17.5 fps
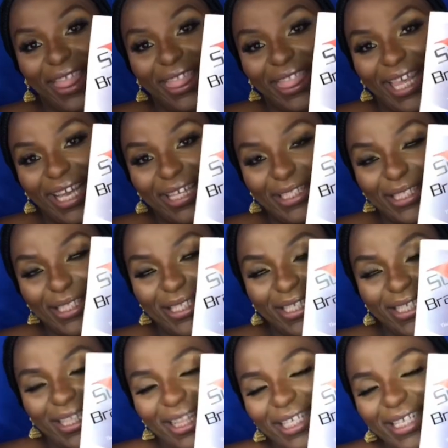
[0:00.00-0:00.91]
that
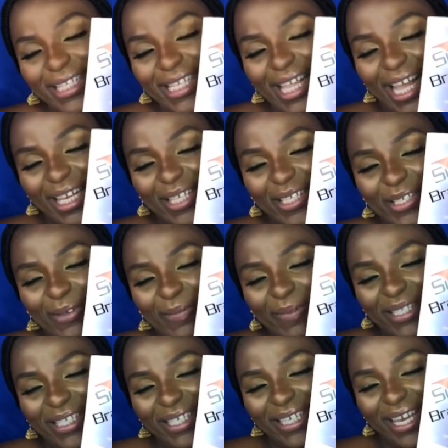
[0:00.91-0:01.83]
the stylist told
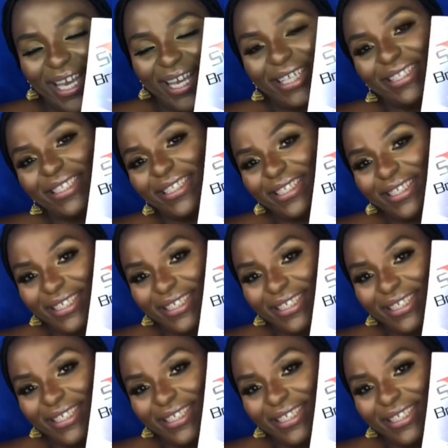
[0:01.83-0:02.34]
me to get.